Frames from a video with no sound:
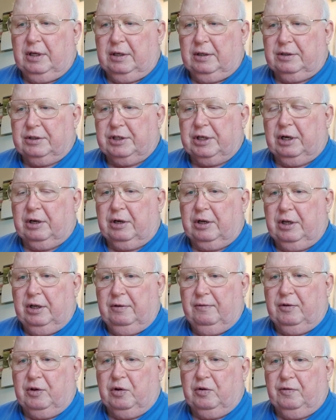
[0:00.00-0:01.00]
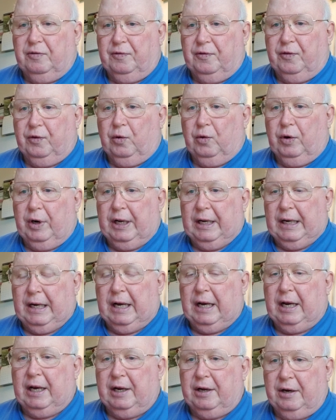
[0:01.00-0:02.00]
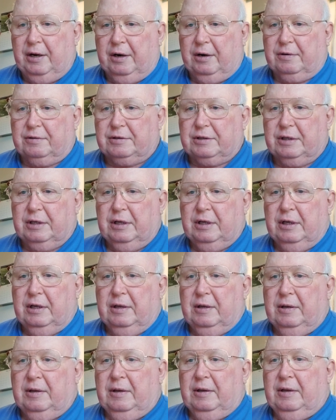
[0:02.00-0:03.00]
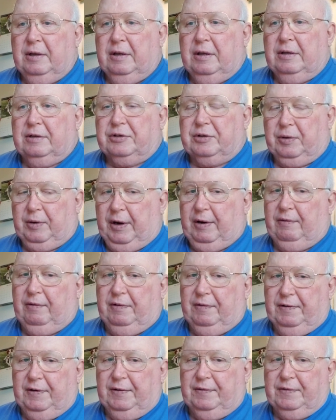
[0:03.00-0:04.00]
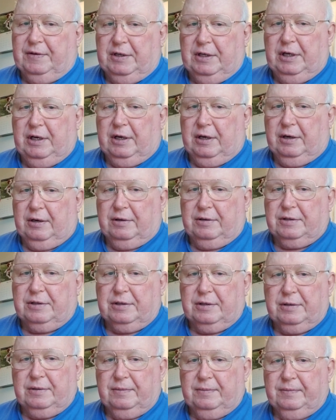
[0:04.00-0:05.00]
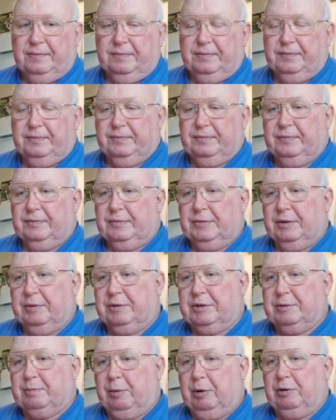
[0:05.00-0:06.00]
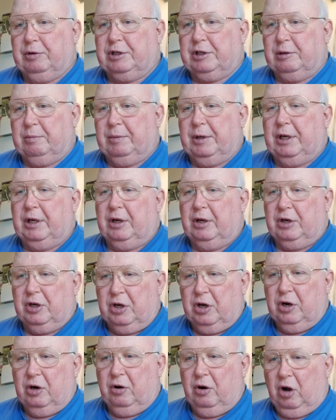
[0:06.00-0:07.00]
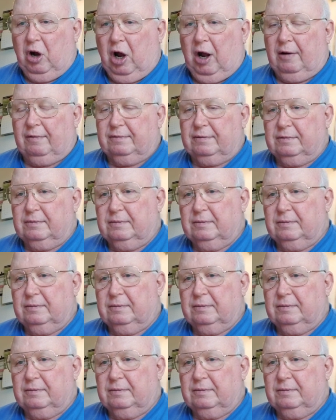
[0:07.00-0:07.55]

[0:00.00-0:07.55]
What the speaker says: shall give you 49 years. So every 50 years, there was supposed to be a year off.